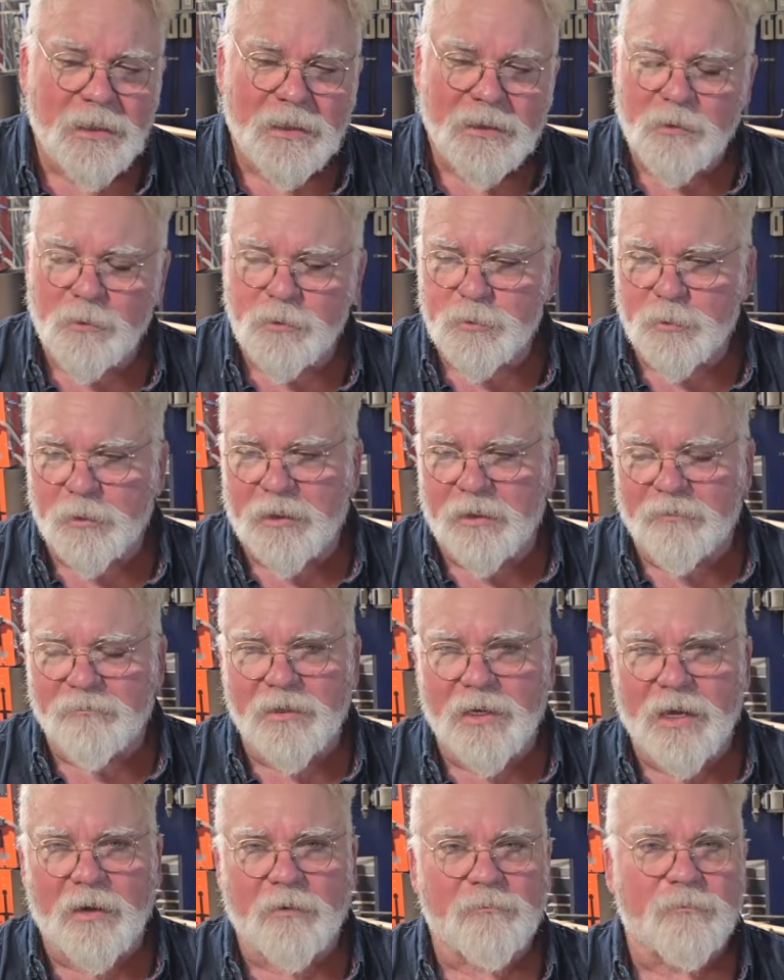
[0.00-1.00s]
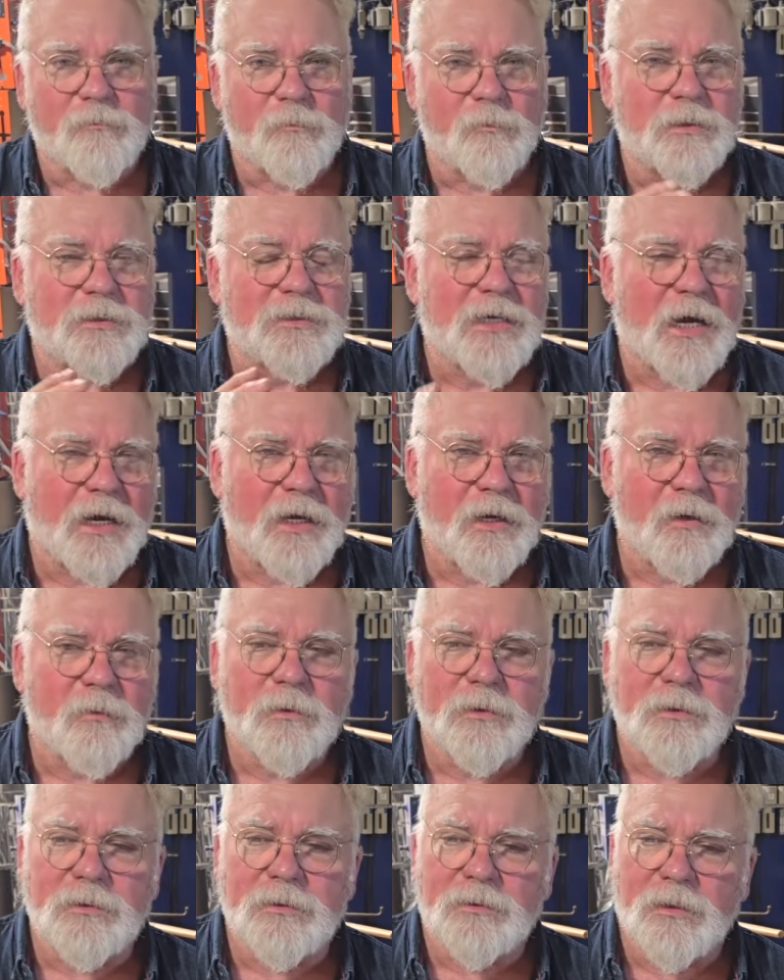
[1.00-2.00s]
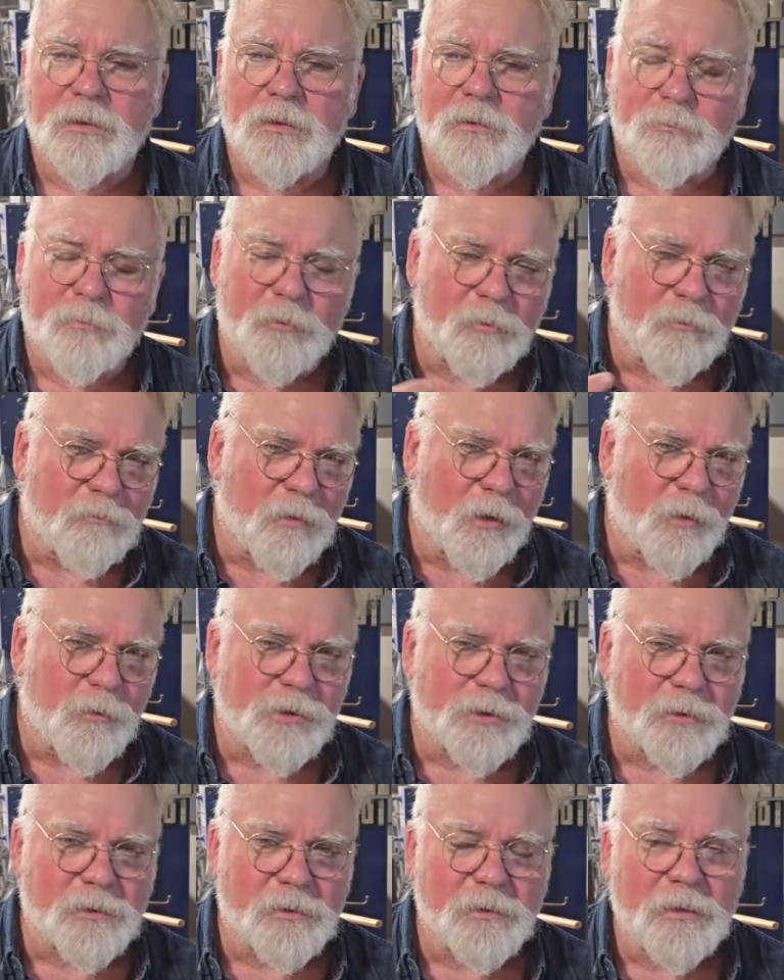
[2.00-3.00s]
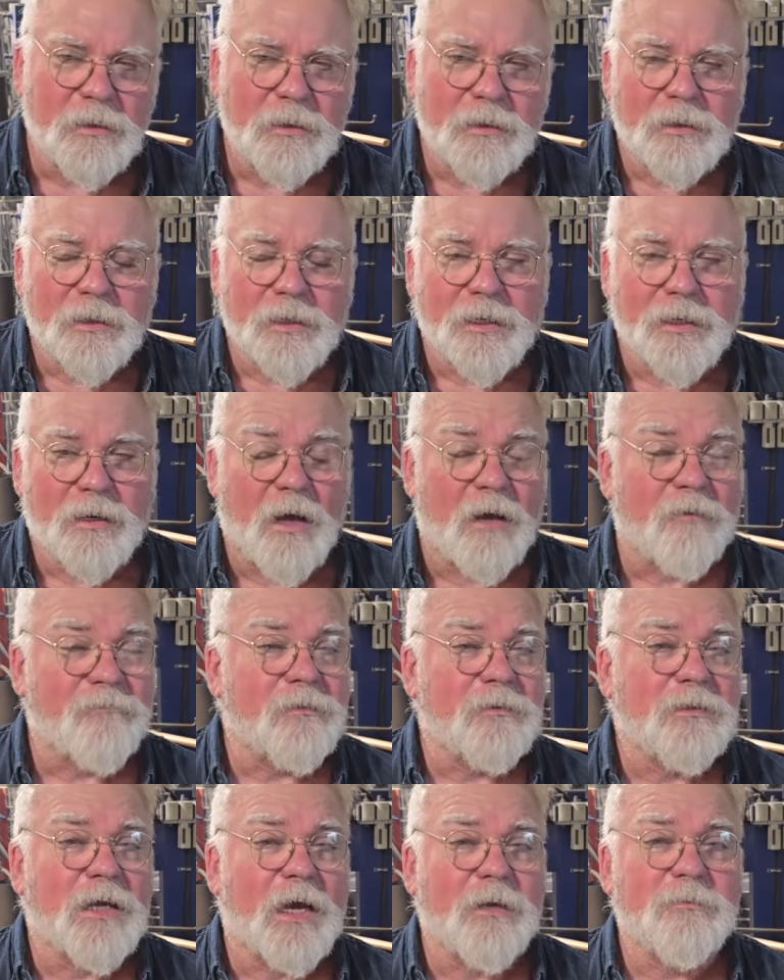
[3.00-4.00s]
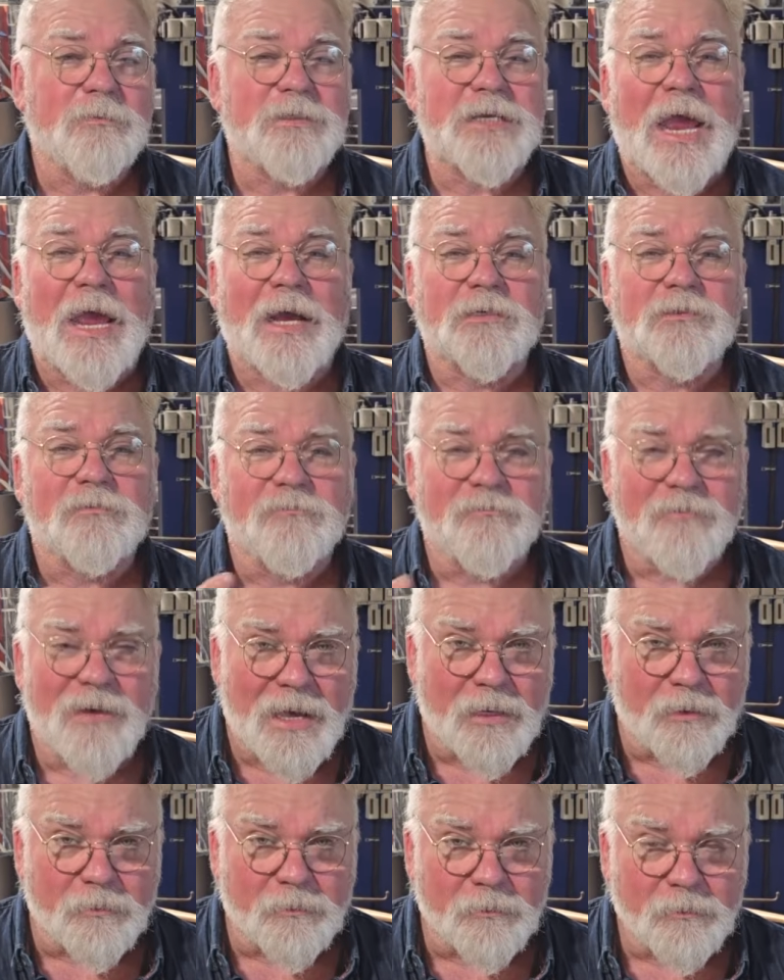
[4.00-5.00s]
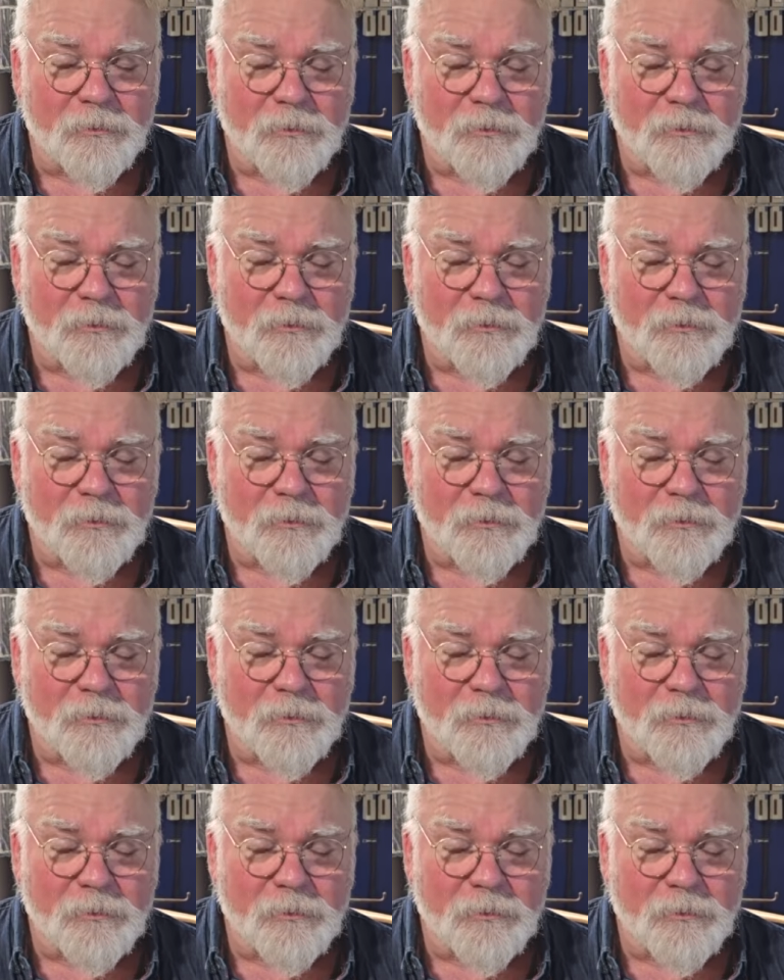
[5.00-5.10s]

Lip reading: And those were given out for retirement, promotion, and oftentimes acts of valor.